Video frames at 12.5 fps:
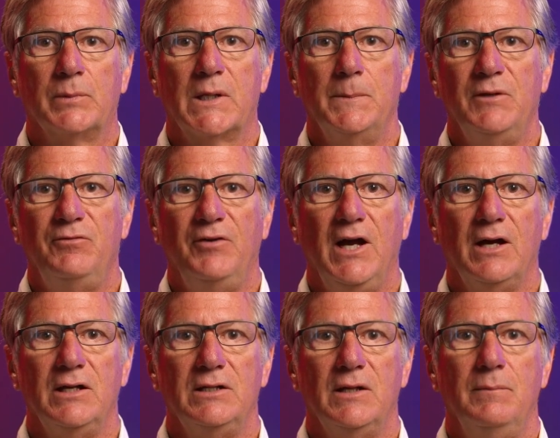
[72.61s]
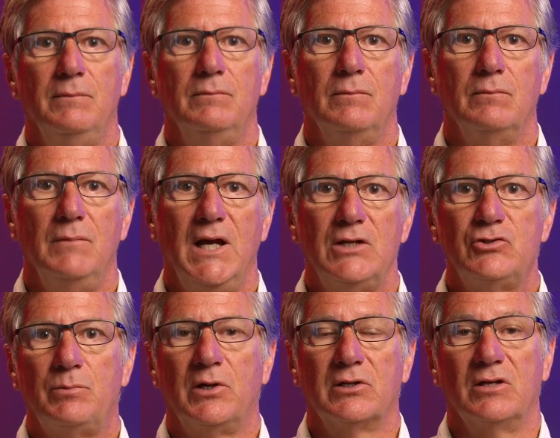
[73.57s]
can be found in the
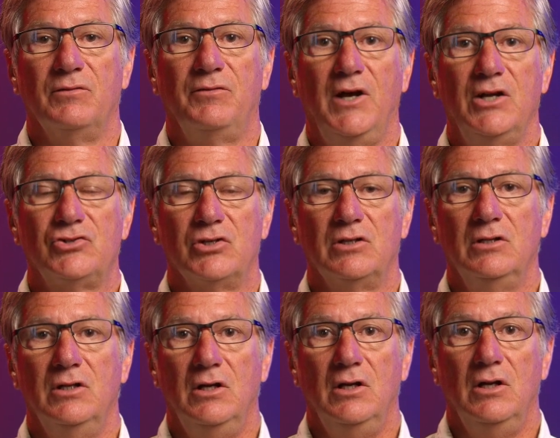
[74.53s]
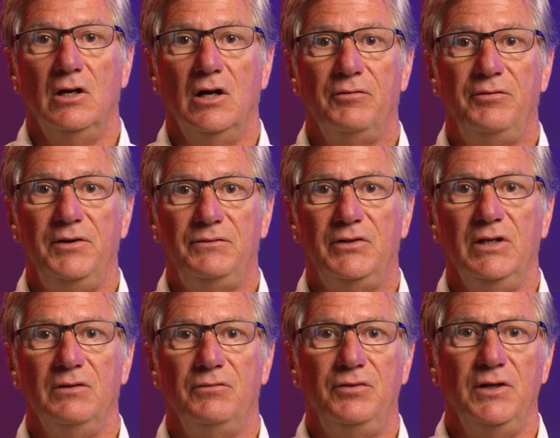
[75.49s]
Magdeburg Confession of
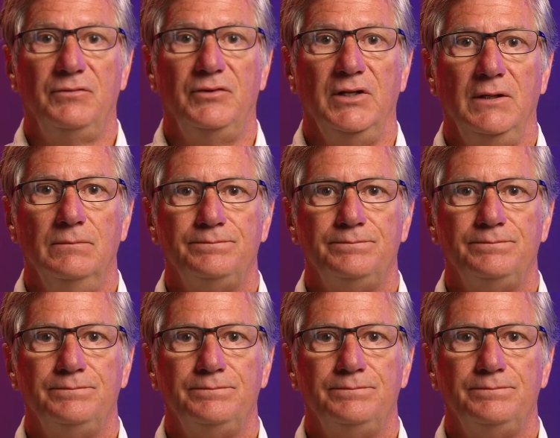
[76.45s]
1550.